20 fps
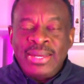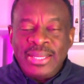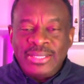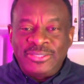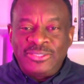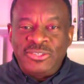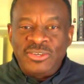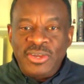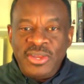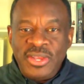
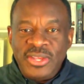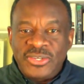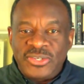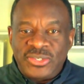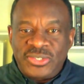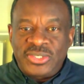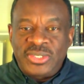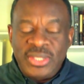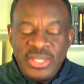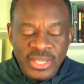and the
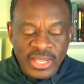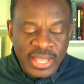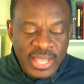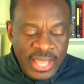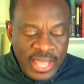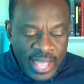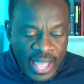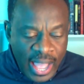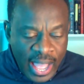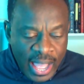thirst
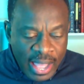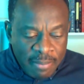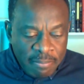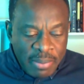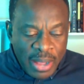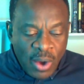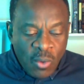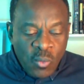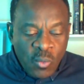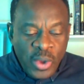
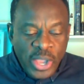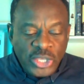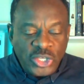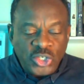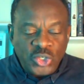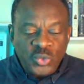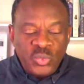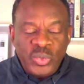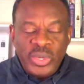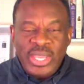by
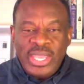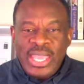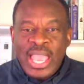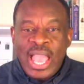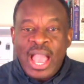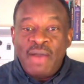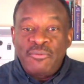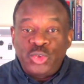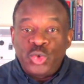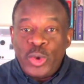which
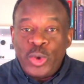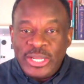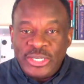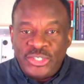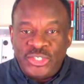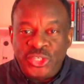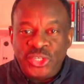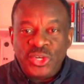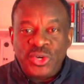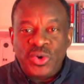we have to
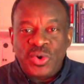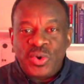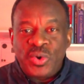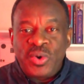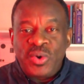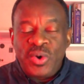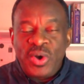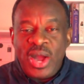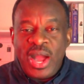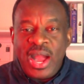
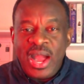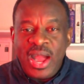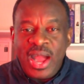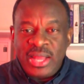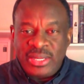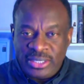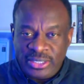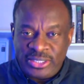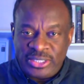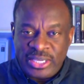endure
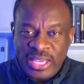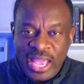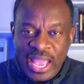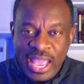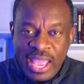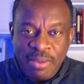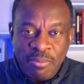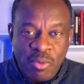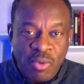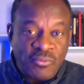at the
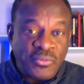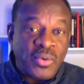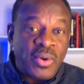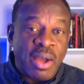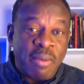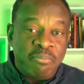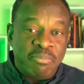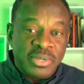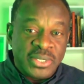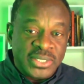time of
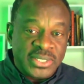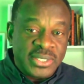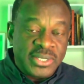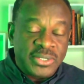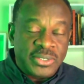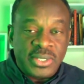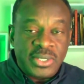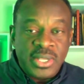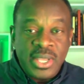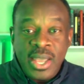our
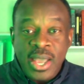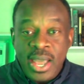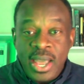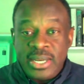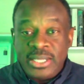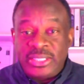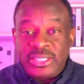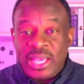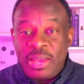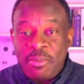business,
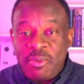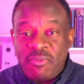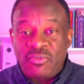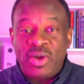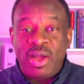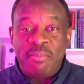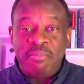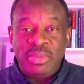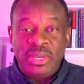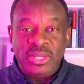at the time
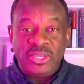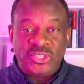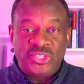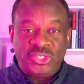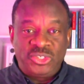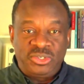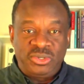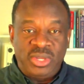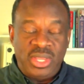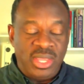of our
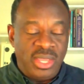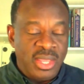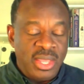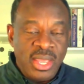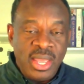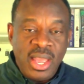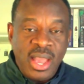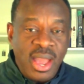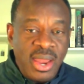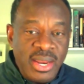
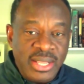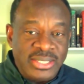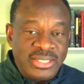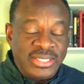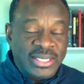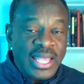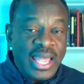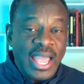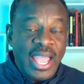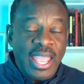ministry, at
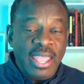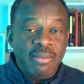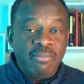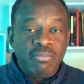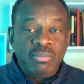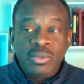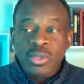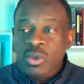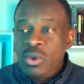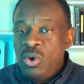the
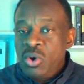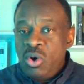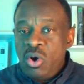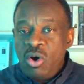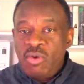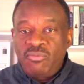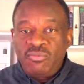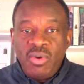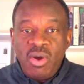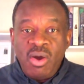time
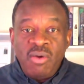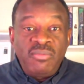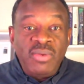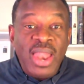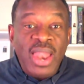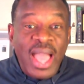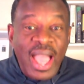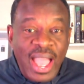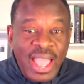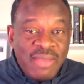
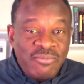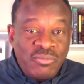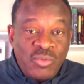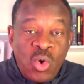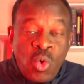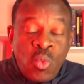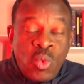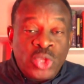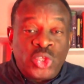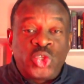of
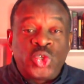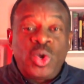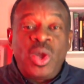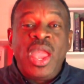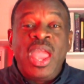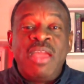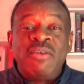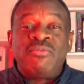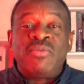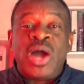life, or
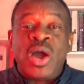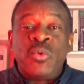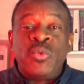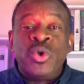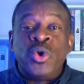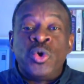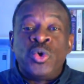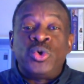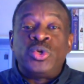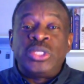
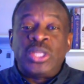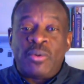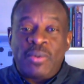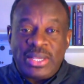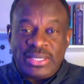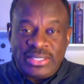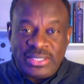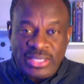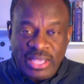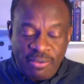whatsoever we hold
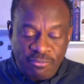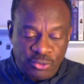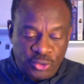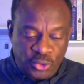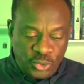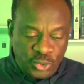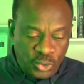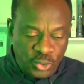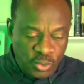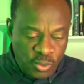
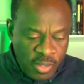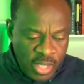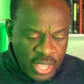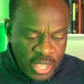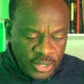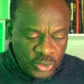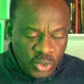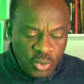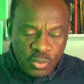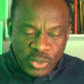ourselves to do.
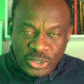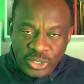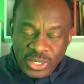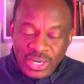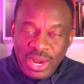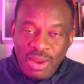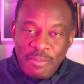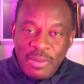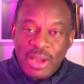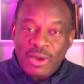So we're
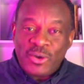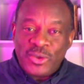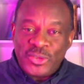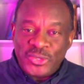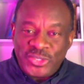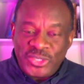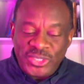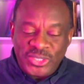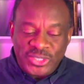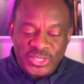talking about
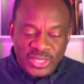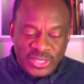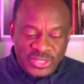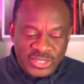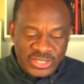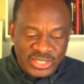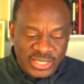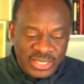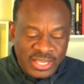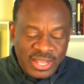
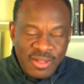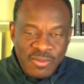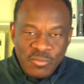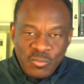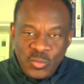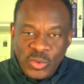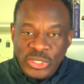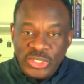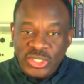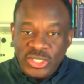consistency,
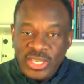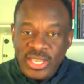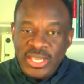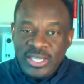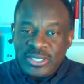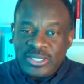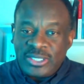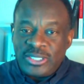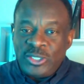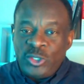which
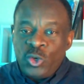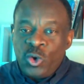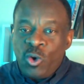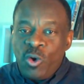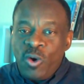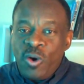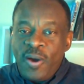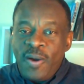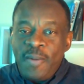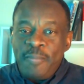is
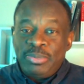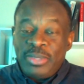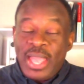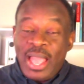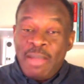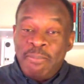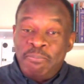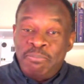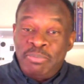your